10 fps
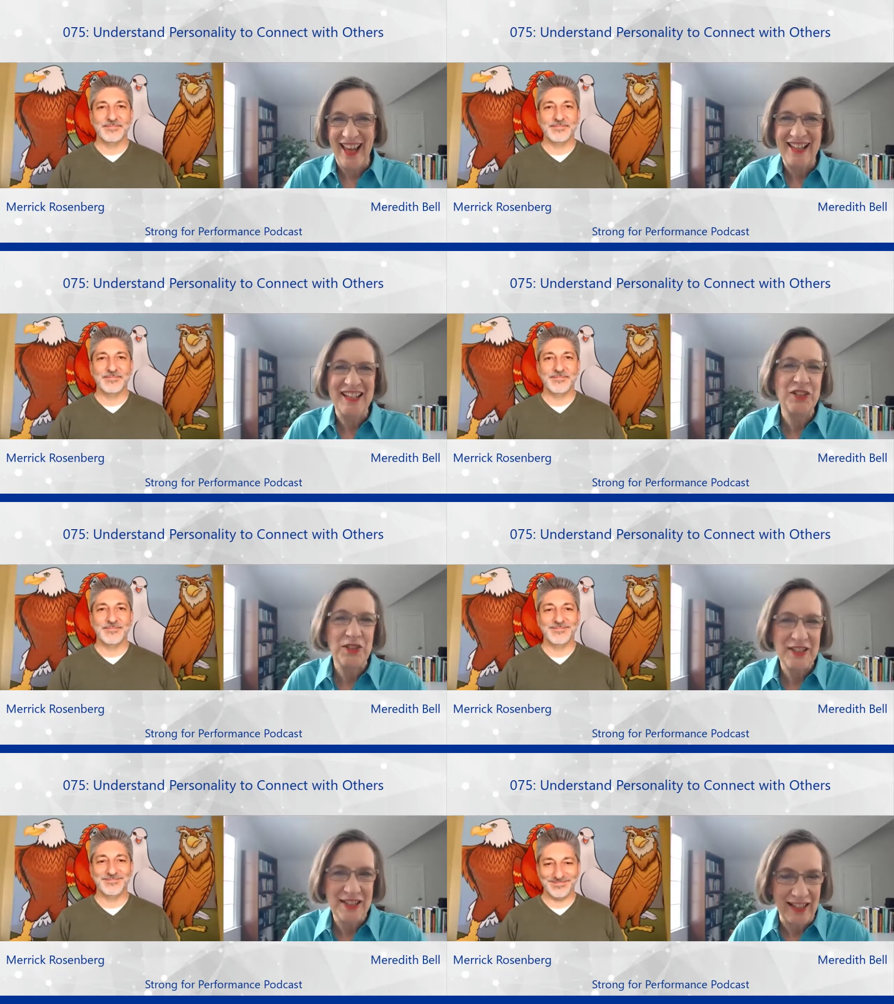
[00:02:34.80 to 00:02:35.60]
Speaker 1: and
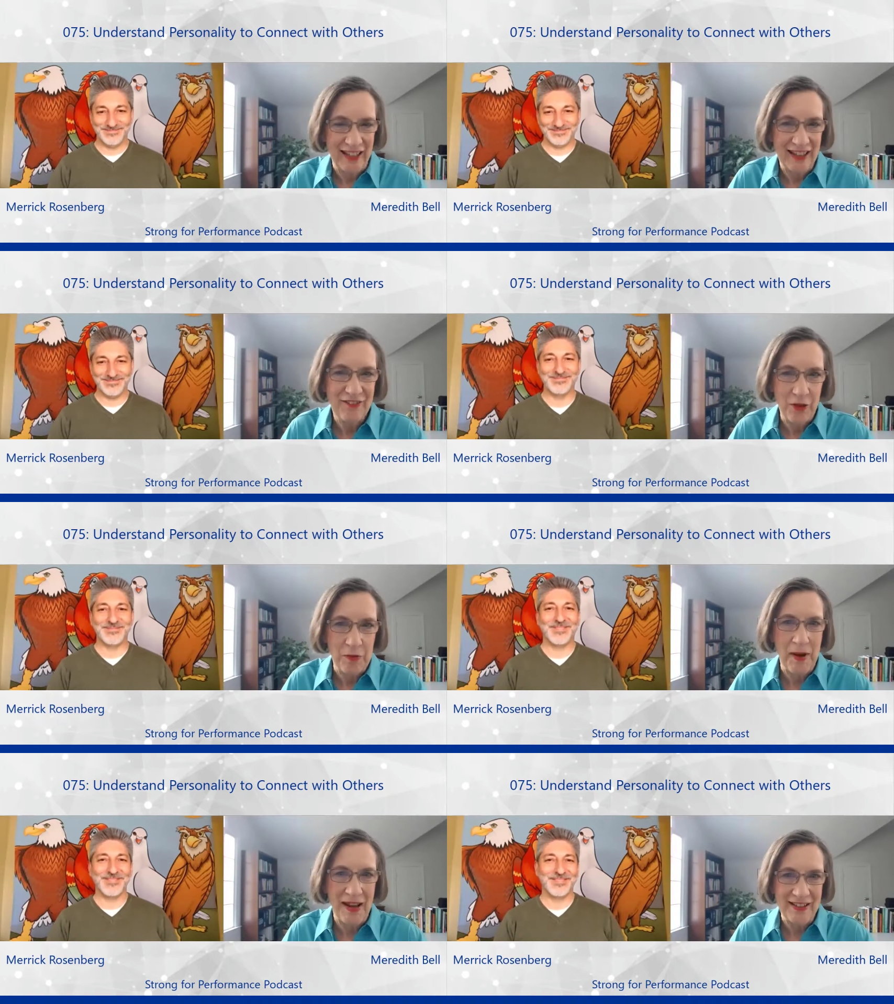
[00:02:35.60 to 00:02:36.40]
interesting for
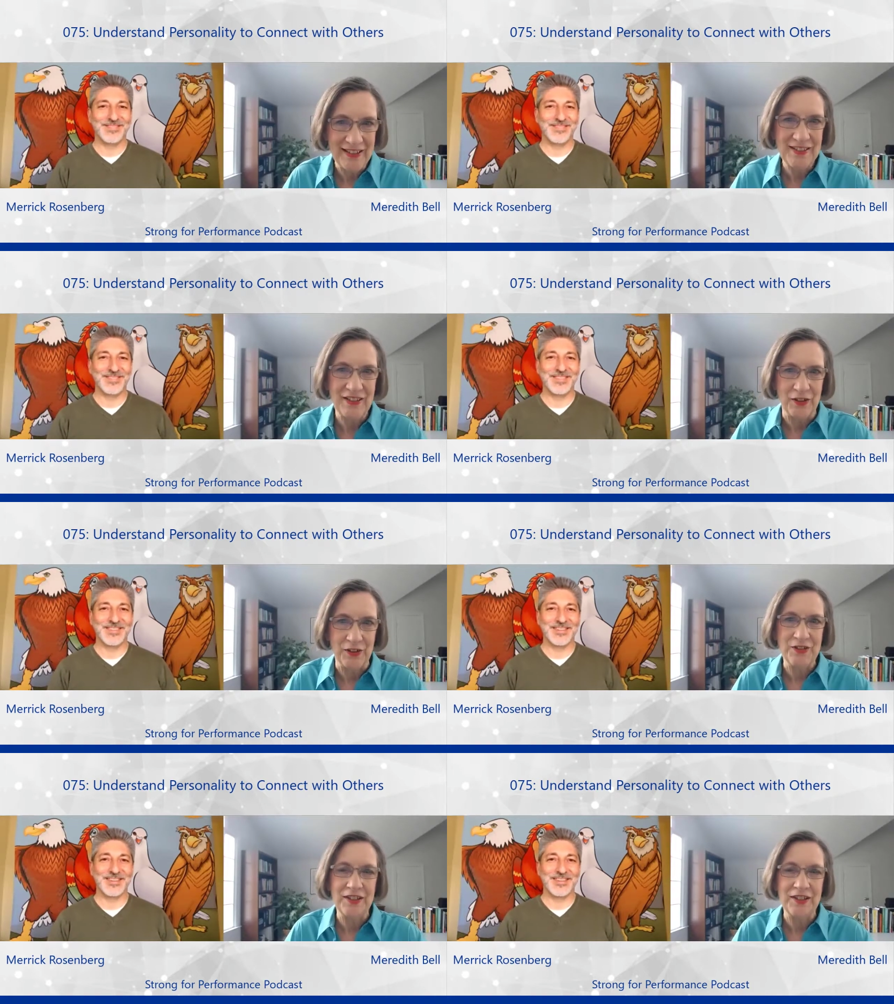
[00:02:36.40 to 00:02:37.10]
my listeners.